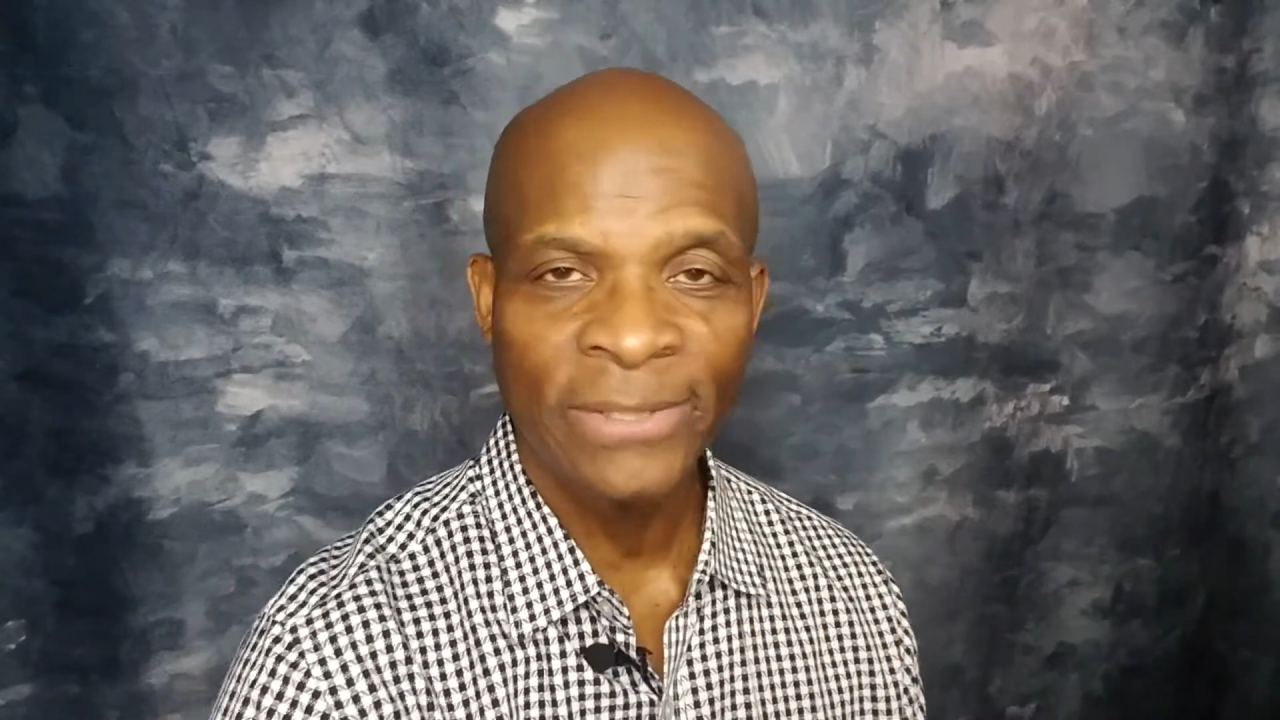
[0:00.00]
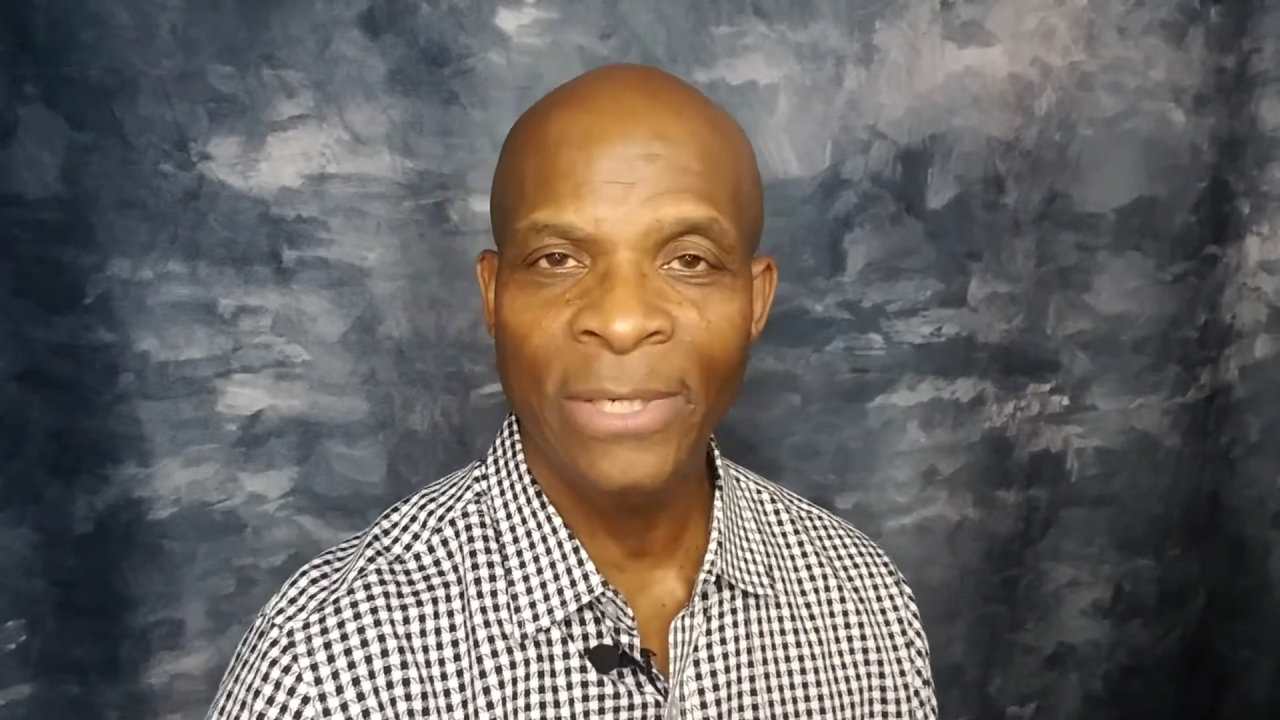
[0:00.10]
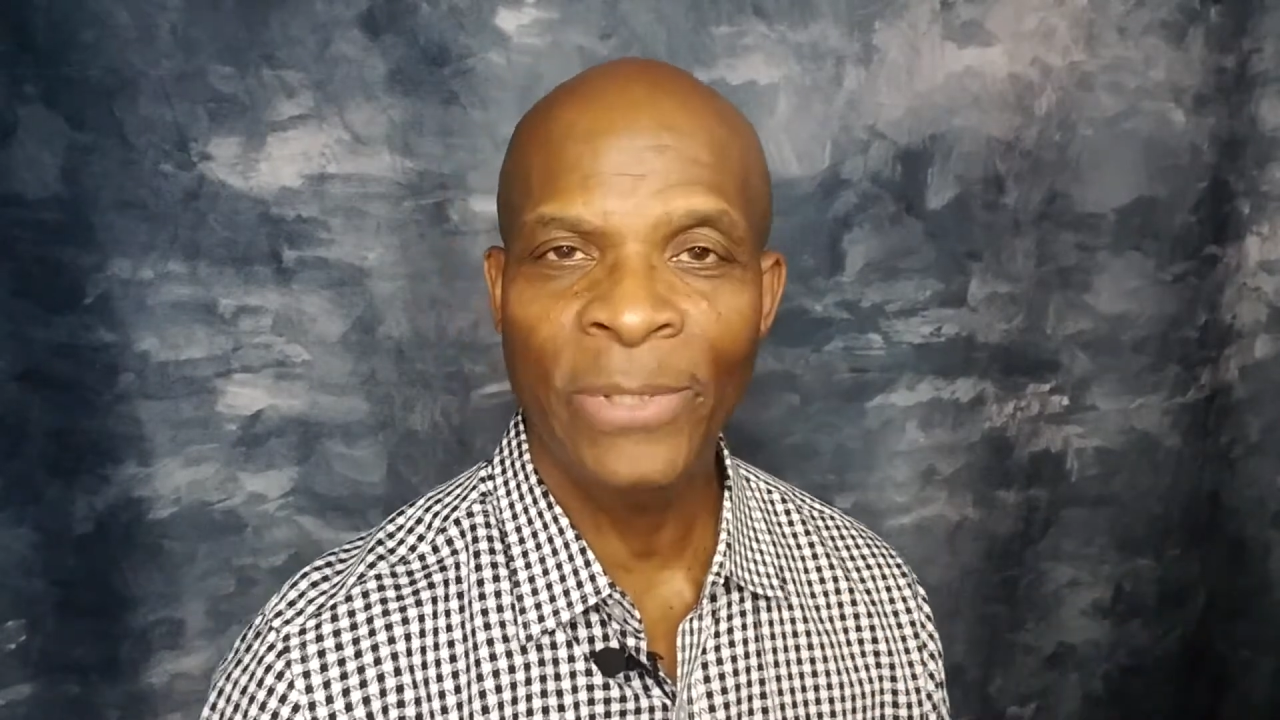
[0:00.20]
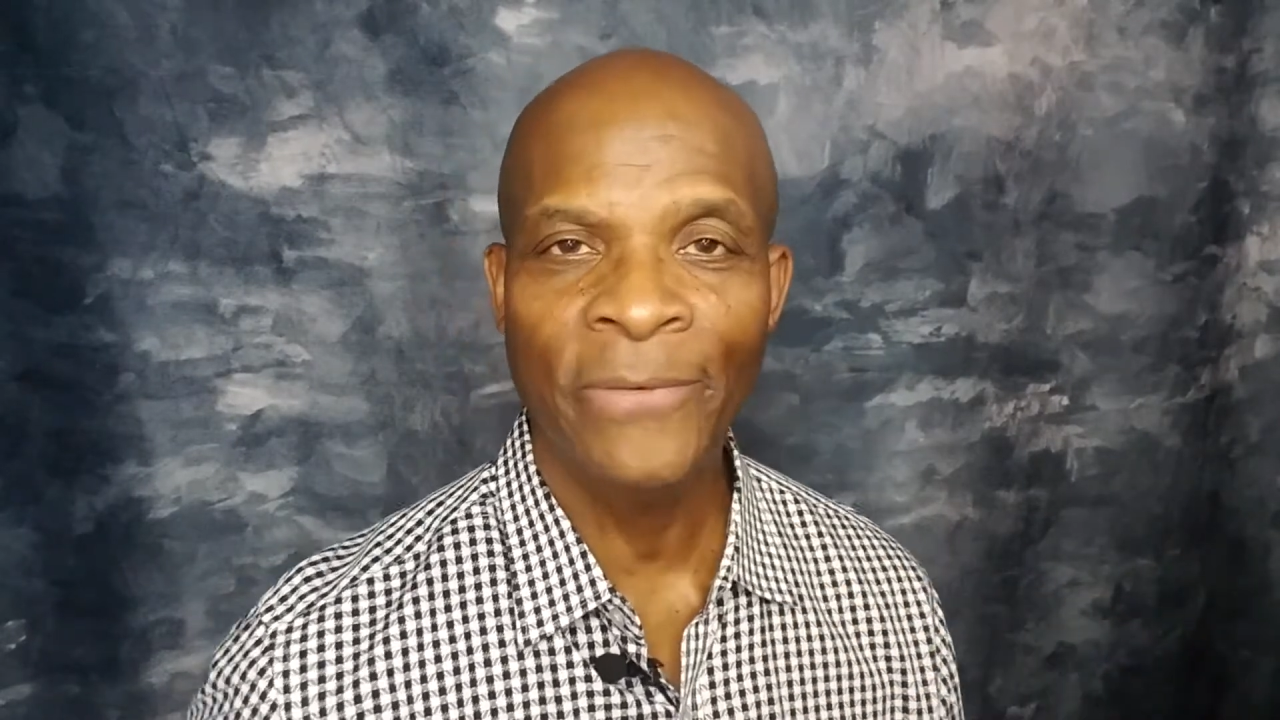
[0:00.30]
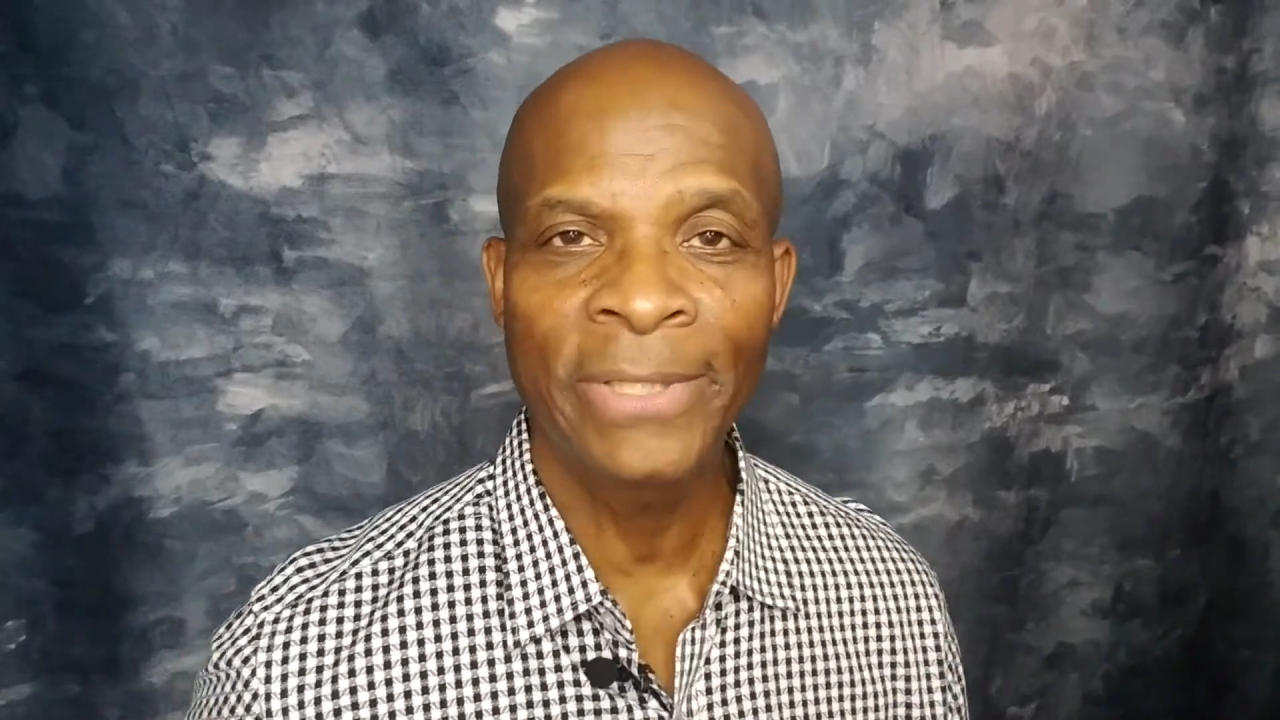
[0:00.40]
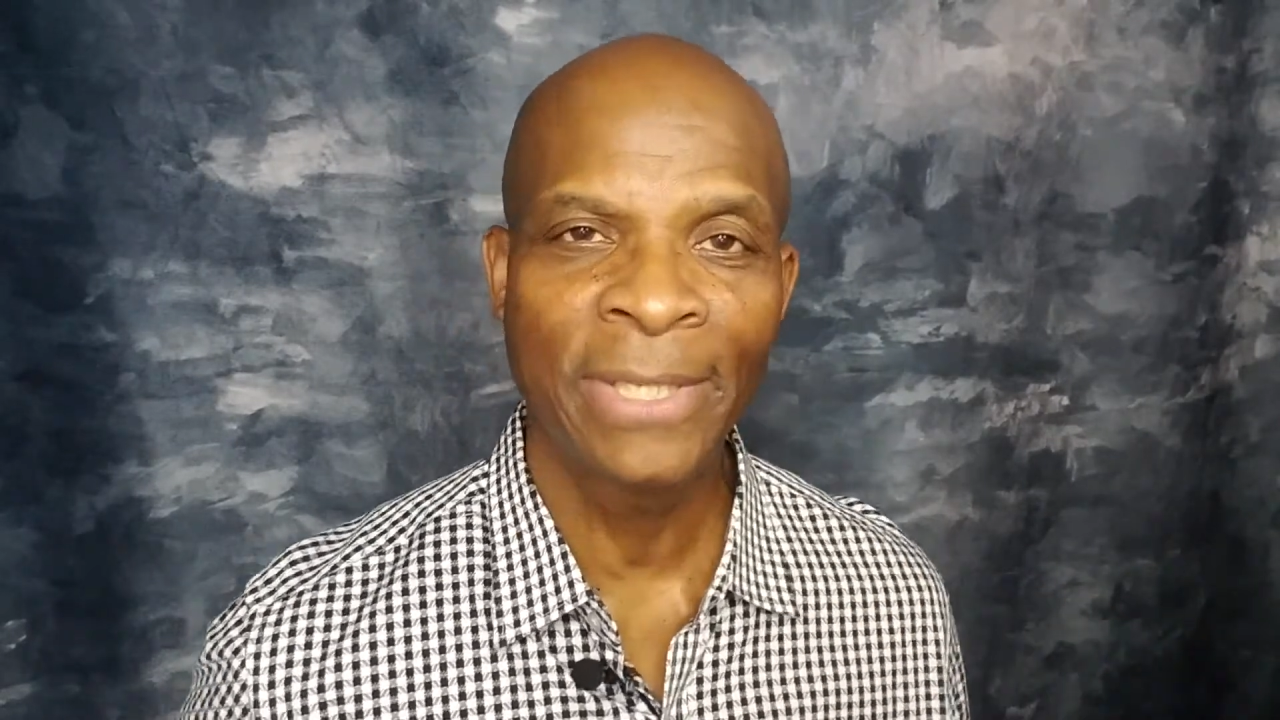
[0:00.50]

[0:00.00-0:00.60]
sent one of her